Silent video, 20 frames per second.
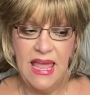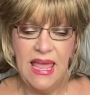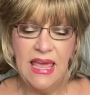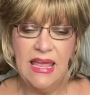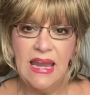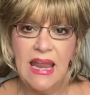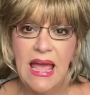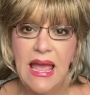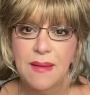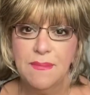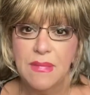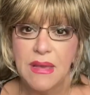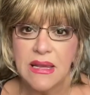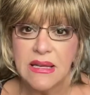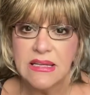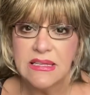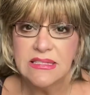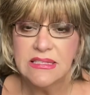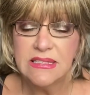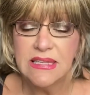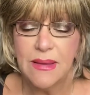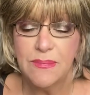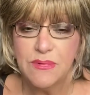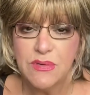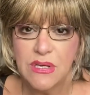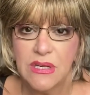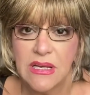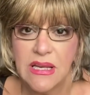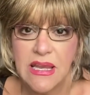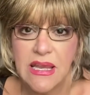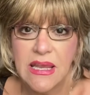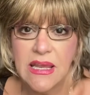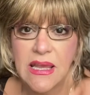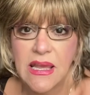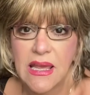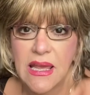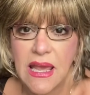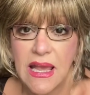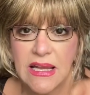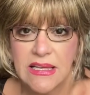And I'm exceptionally
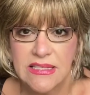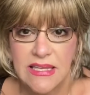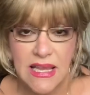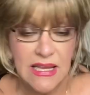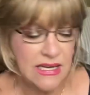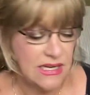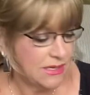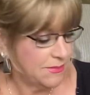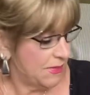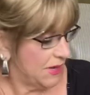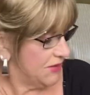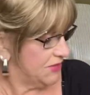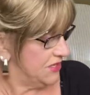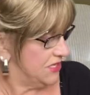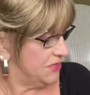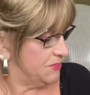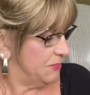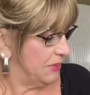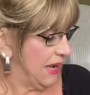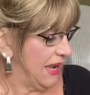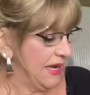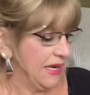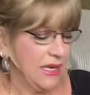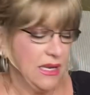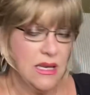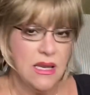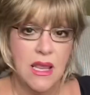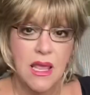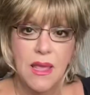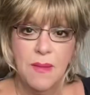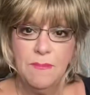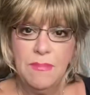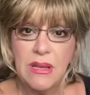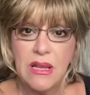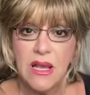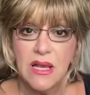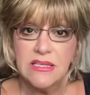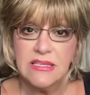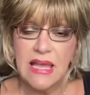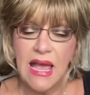excited about this blanket
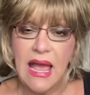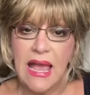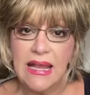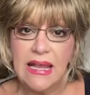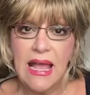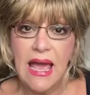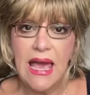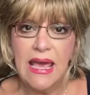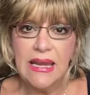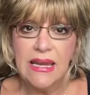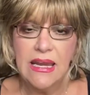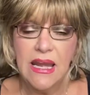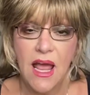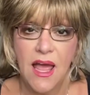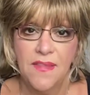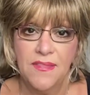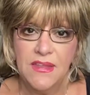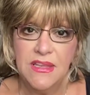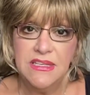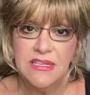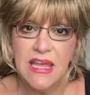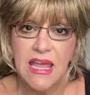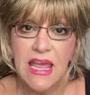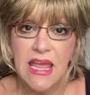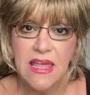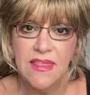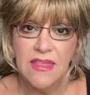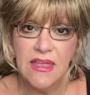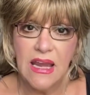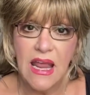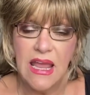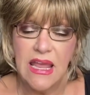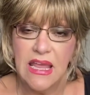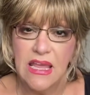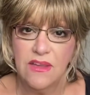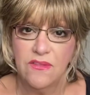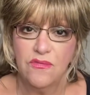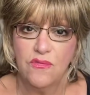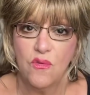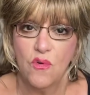because I got it on the day that I
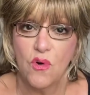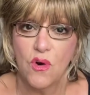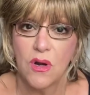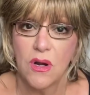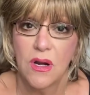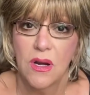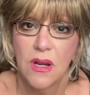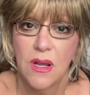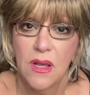hit four